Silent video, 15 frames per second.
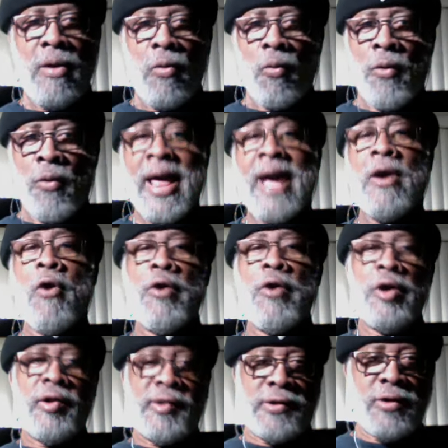When I go in the
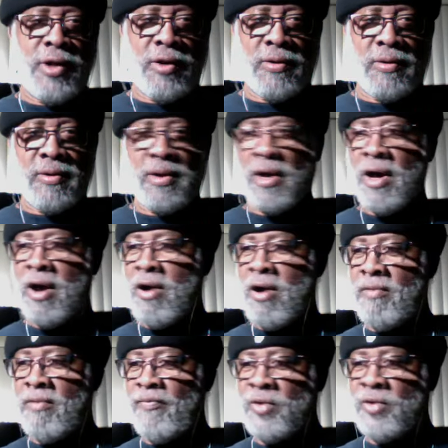studio
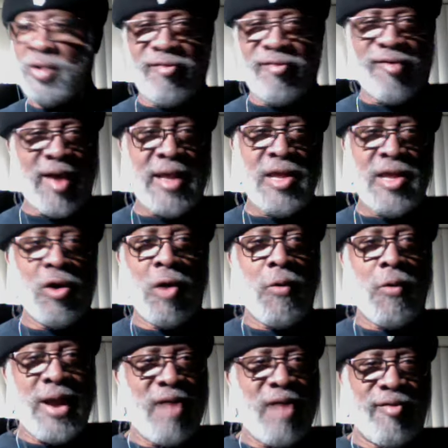or to the venue or
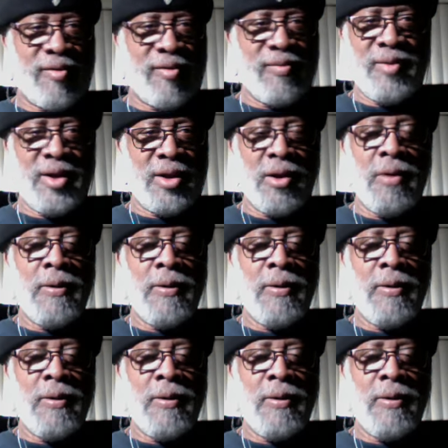whatever, you know,